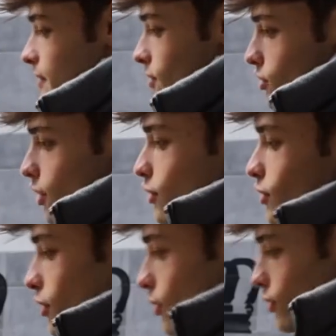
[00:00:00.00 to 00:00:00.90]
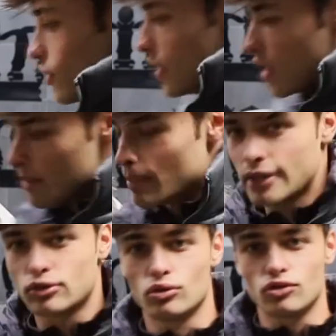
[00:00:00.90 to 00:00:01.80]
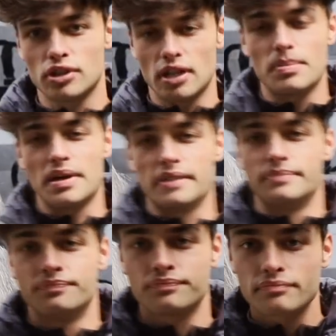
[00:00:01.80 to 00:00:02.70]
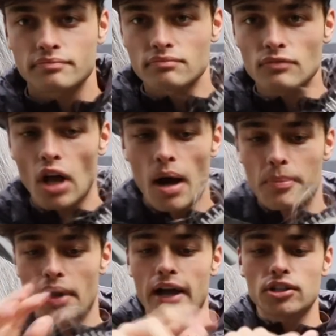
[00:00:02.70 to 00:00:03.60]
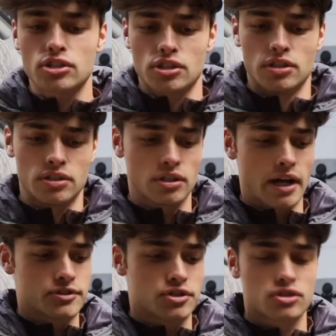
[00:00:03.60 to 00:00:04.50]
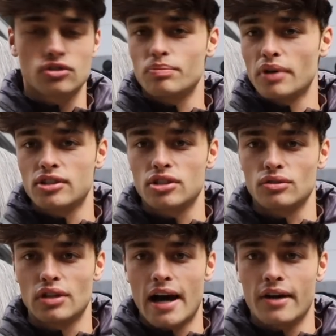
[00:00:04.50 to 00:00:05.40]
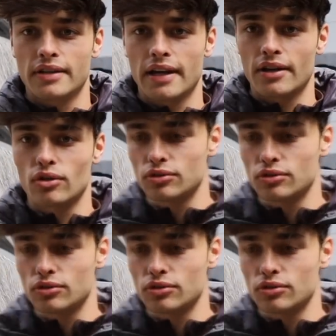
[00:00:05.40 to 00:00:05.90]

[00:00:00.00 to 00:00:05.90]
So my tools are gonna be a brush, just to brush it all out, get it all